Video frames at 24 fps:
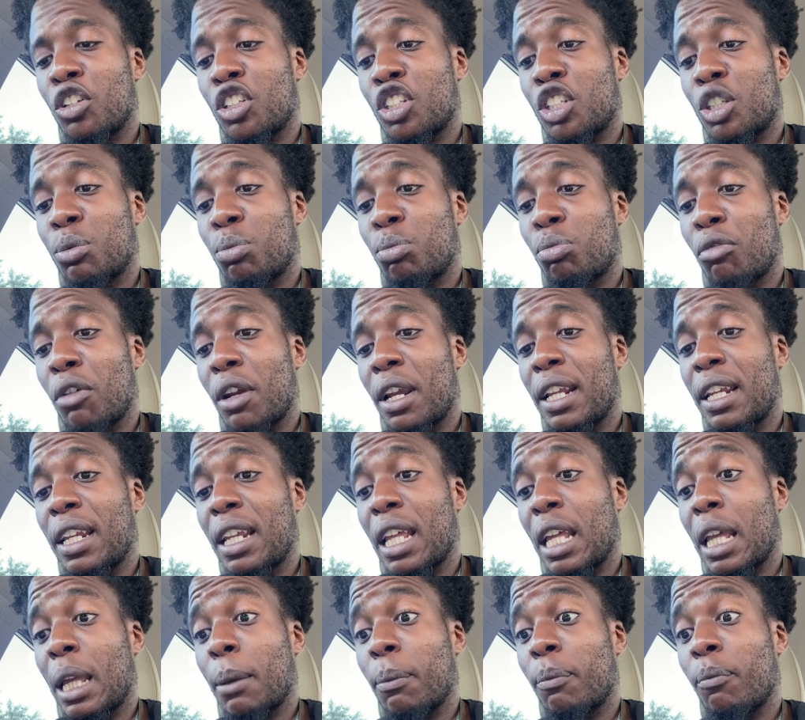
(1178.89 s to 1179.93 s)
the spray
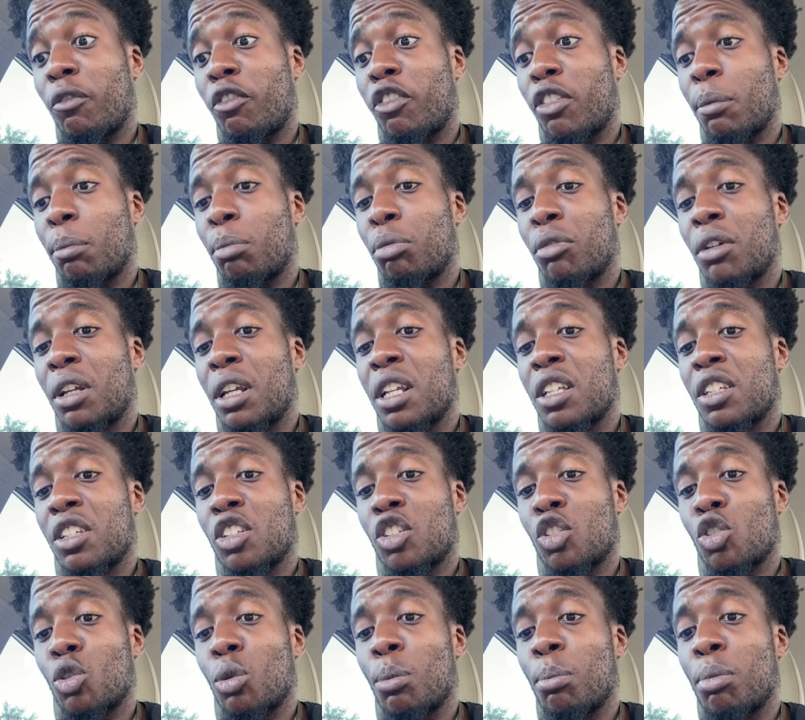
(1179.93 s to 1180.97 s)
name Febreze
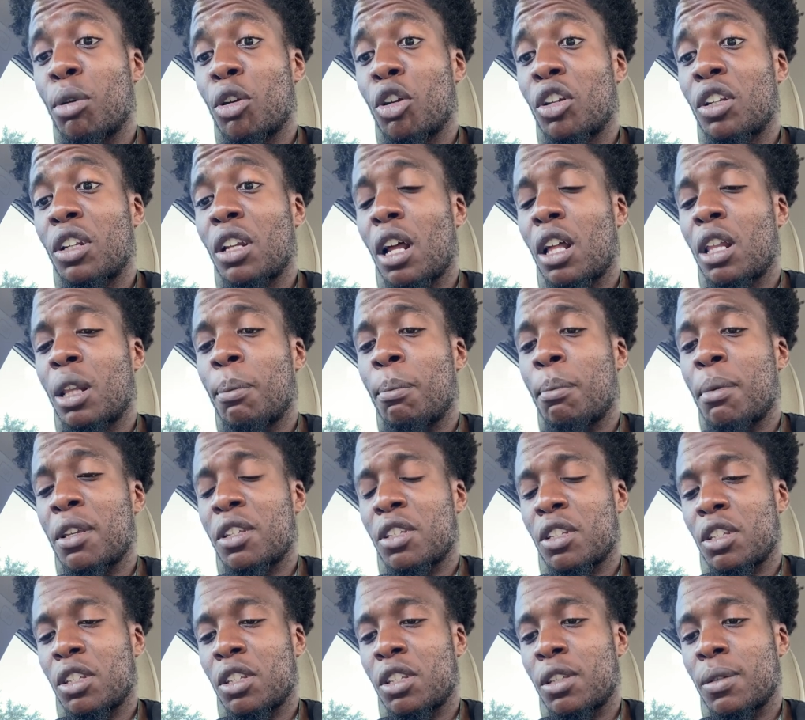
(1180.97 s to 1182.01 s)
into a billion-dollar
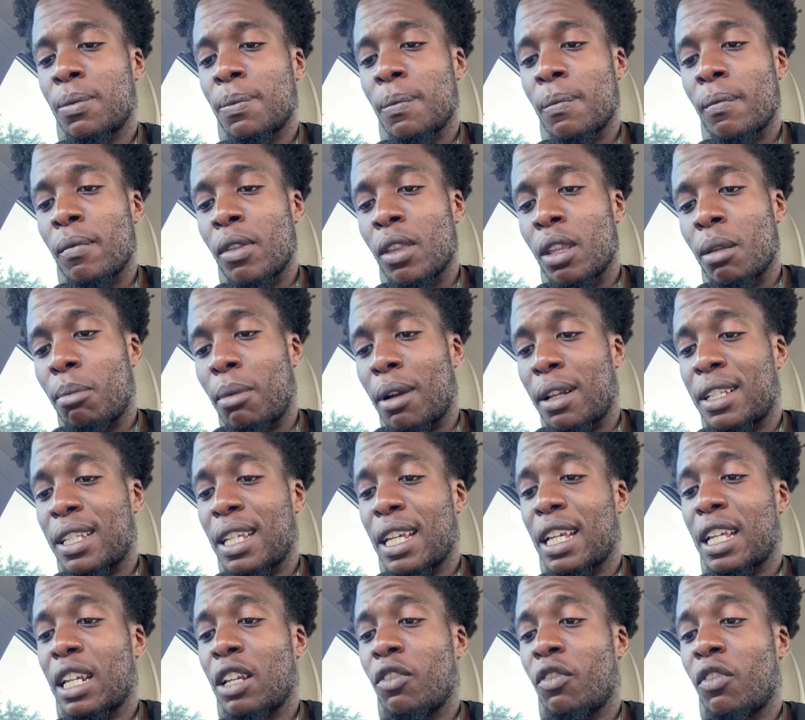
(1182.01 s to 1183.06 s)
business by
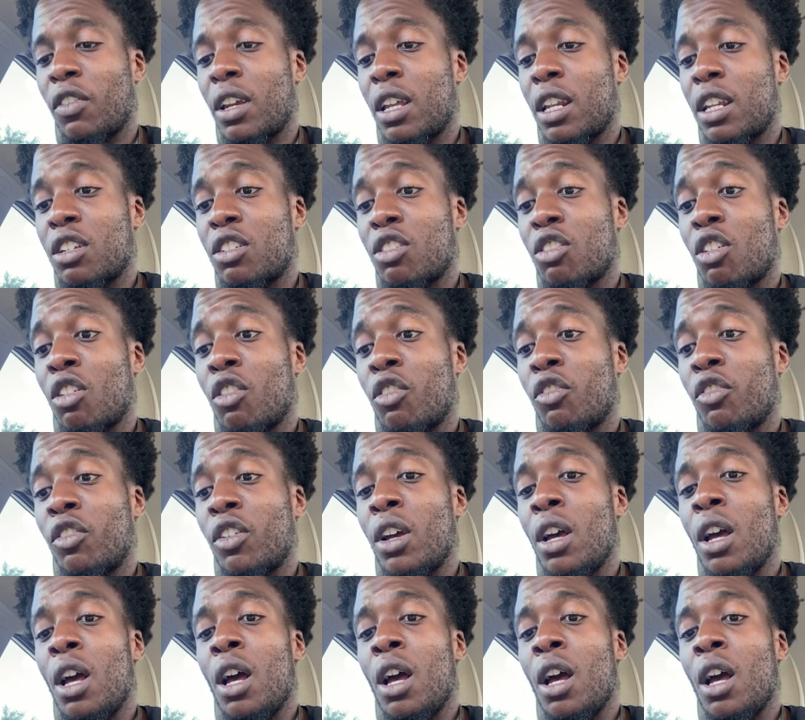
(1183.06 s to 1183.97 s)
taking advantage of